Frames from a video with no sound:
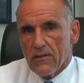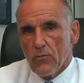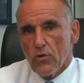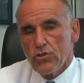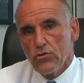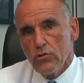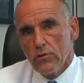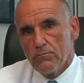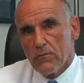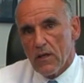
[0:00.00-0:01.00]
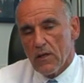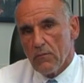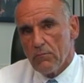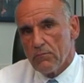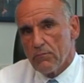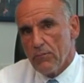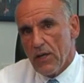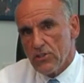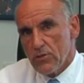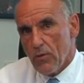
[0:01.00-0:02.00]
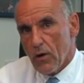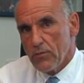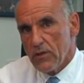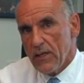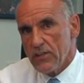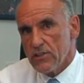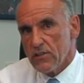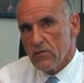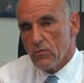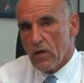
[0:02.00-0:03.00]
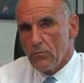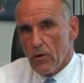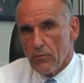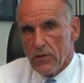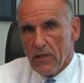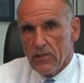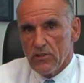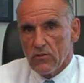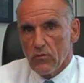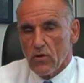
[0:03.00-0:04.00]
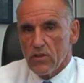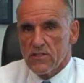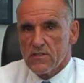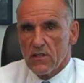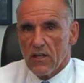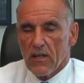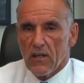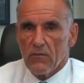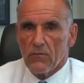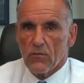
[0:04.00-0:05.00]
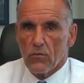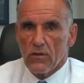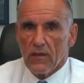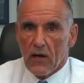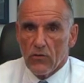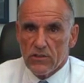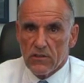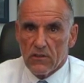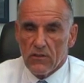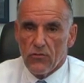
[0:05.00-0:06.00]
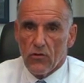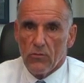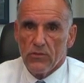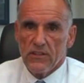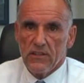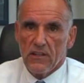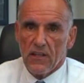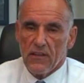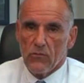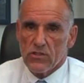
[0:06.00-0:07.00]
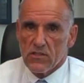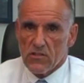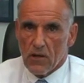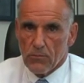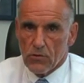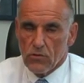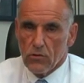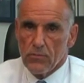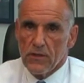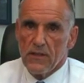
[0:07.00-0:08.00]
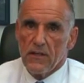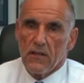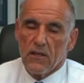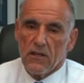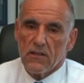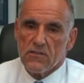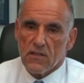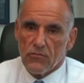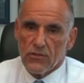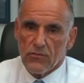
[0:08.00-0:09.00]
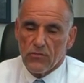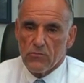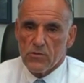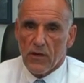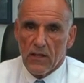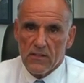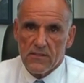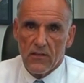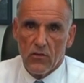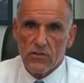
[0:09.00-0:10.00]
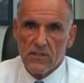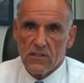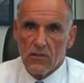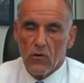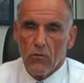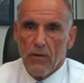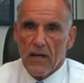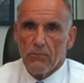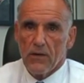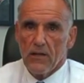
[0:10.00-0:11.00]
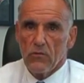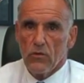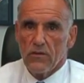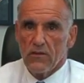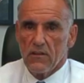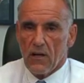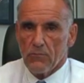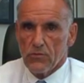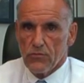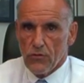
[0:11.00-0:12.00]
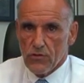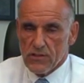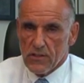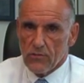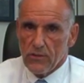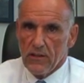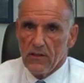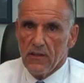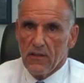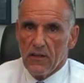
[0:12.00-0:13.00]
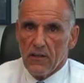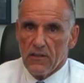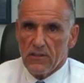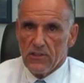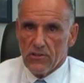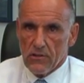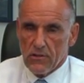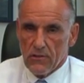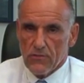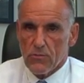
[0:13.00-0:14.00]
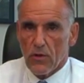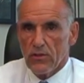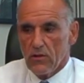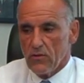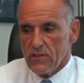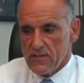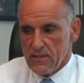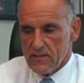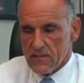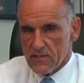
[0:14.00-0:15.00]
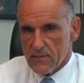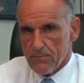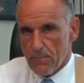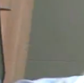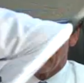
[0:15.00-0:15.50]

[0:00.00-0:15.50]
There were two patient populations. One population was without deformity, and there was a subgroup suffering from spinal stenosis and low back pain with an up to first degree degenerative spondylolisthesis.